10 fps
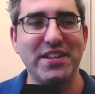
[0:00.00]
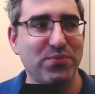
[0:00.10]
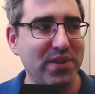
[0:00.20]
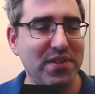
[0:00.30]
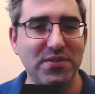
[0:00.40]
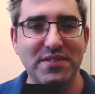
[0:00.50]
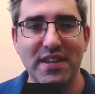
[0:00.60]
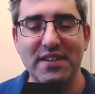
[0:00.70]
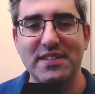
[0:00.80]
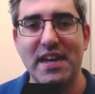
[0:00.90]
it's one of those
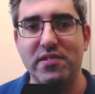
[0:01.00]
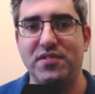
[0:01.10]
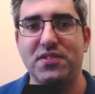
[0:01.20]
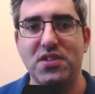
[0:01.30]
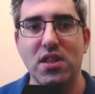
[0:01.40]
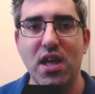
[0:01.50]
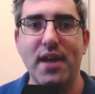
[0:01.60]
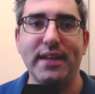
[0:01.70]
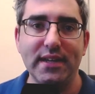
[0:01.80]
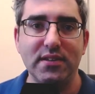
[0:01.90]
things that it's just a
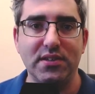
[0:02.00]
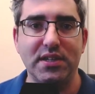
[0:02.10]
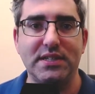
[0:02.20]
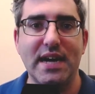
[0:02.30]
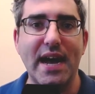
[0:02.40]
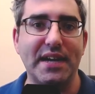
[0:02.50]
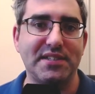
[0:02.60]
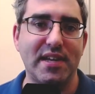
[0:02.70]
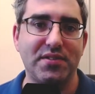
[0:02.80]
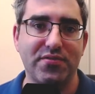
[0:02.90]
lot easier to
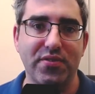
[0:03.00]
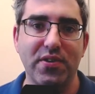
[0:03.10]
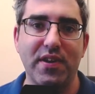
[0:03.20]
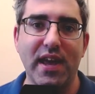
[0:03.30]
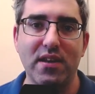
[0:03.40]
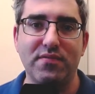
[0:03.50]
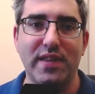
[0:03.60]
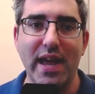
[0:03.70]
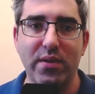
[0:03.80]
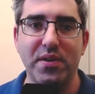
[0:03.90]
access through your
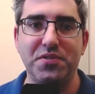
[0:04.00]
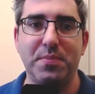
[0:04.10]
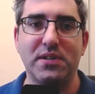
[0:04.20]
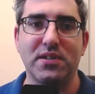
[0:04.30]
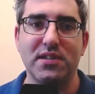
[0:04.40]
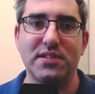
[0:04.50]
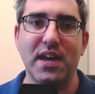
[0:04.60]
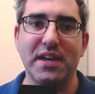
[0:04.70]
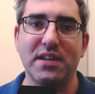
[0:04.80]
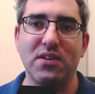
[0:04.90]
native language, because
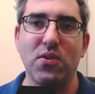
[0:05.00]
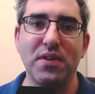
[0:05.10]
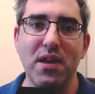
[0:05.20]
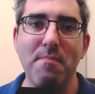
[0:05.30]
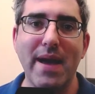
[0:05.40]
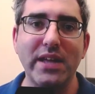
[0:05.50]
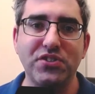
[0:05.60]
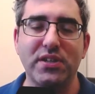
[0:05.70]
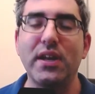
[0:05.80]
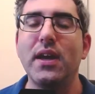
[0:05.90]
I can only
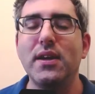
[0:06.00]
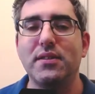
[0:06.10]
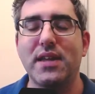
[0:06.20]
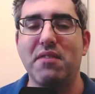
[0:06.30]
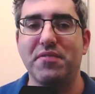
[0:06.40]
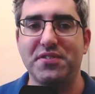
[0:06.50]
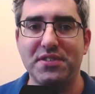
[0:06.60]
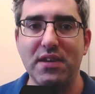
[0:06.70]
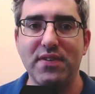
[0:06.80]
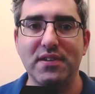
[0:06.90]
imagine that
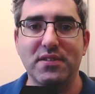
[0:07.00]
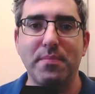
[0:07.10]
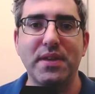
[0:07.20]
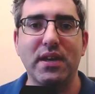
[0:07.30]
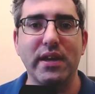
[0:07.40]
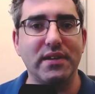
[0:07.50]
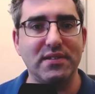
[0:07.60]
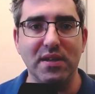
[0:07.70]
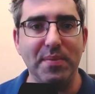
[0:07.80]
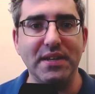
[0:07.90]
receiving something like
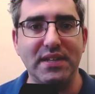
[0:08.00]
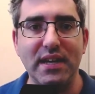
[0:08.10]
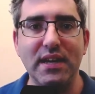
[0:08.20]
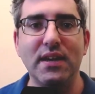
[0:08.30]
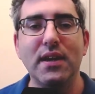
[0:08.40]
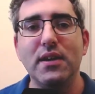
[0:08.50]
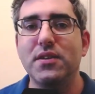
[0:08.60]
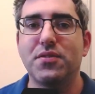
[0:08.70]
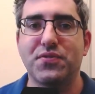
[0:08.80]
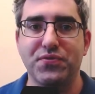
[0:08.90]
CBT
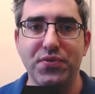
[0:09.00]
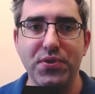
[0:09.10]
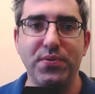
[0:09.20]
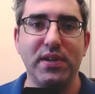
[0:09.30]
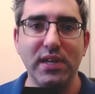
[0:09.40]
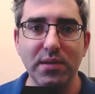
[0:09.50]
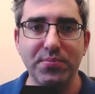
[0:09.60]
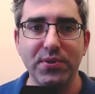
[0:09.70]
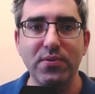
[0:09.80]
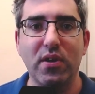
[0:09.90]
through
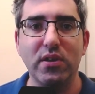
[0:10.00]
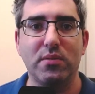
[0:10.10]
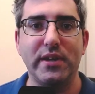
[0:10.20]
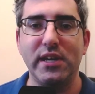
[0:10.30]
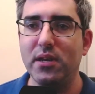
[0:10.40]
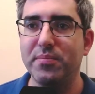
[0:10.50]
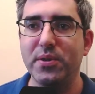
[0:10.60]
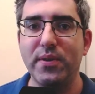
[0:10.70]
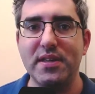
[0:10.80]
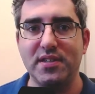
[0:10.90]
Hebrew, although my
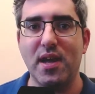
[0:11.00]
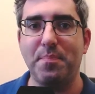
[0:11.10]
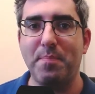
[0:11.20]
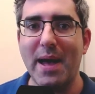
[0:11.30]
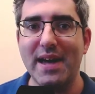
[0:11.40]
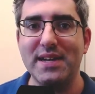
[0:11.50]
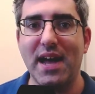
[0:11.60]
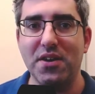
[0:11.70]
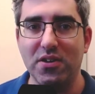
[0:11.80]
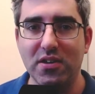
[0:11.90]
Hebrew is not bad
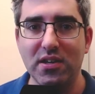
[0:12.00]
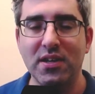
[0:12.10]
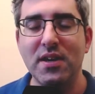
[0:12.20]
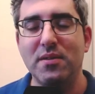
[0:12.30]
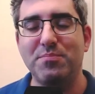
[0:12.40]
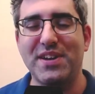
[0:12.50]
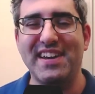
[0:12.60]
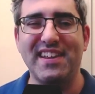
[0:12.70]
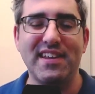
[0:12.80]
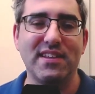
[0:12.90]
at all, but
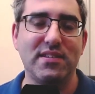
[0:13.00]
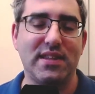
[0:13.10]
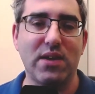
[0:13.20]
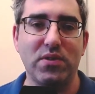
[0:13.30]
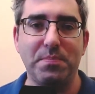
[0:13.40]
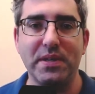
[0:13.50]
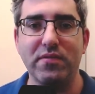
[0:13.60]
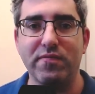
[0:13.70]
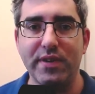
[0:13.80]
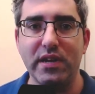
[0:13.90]
I can think that that would
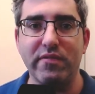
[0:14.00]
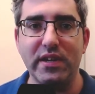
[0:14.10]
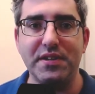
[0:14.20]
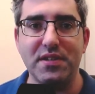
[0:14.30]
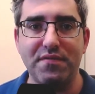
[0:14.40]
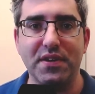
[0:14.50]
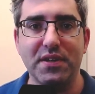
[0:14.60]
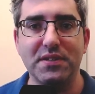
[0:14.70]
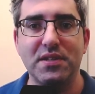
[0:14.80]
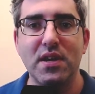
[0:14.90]
be really, really
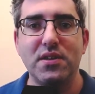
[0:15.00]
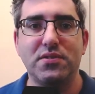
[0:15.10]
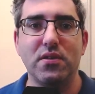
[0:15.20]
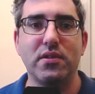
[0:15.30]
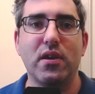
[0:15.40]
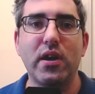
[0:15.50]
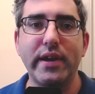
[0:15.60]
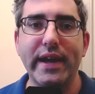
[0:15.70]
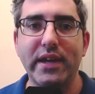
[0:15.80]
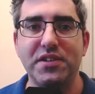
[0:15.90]
difficult. So there
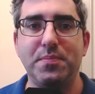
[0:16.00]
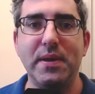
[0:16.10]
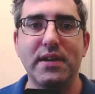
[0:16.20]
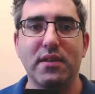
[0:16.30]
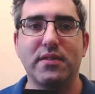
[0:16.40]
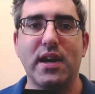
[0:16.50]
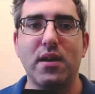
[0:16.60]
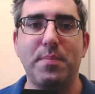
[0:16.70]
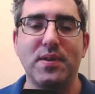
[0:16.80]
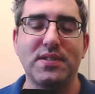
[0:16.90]
are English-speaking
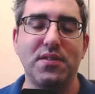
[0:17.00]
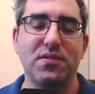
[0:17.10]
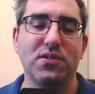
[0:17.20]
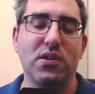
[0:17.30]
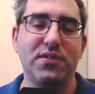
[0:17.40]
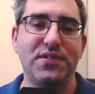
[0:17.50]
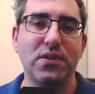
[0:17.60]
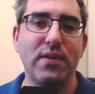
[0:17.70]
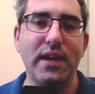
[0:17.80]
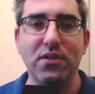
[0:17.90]
therapists, and there's
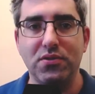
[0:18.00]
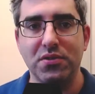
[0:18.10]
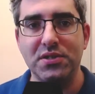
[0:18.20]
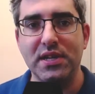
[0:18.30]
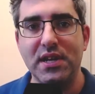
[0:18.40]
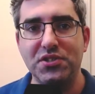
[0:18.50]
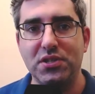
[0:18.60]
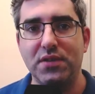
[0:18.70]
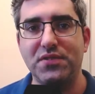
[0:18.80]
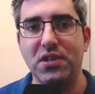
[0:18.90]
also a good
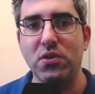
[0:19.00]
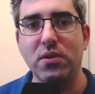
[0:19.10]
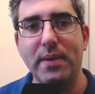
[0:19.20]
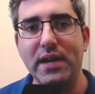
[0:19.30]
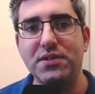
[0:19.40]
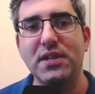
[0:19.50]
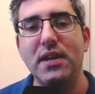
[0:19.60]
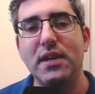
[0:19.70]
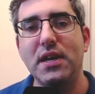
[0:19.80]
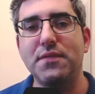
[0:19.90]
initiative to know about
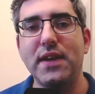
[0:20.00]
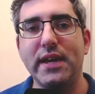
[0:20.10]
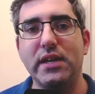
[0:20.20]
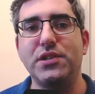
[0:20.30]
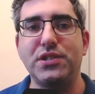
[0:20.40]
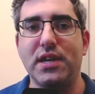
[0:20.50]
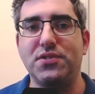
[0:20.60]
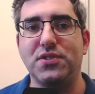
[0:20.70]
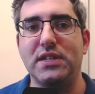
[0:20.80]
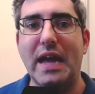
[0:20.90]
if English
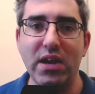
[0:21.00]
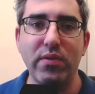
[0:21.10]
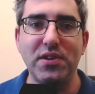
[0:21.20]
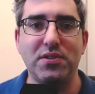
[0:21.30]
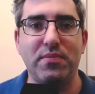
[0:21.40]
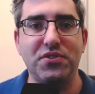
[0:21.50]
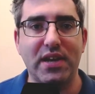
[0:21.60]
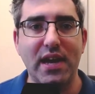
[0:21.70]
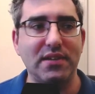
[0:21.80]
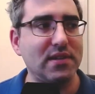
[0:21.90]
is your language, in
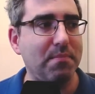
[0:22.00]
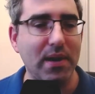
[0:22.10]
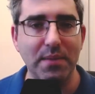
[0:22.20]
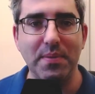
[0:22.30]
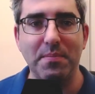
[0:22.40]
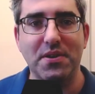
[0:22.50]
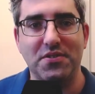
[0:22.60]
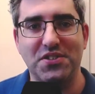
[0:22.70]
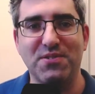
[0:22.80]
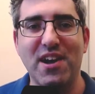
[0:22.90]
which case it might be
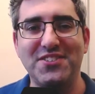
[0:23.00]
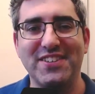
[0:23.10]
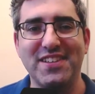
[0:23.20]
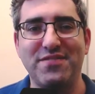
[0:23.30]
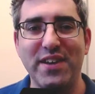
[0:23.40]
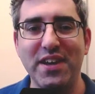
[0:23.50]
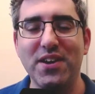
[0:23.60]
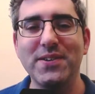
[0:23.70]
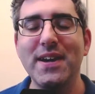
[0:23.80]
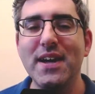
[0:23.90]
because you're watching this
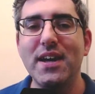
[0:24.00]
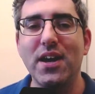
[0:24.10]
video.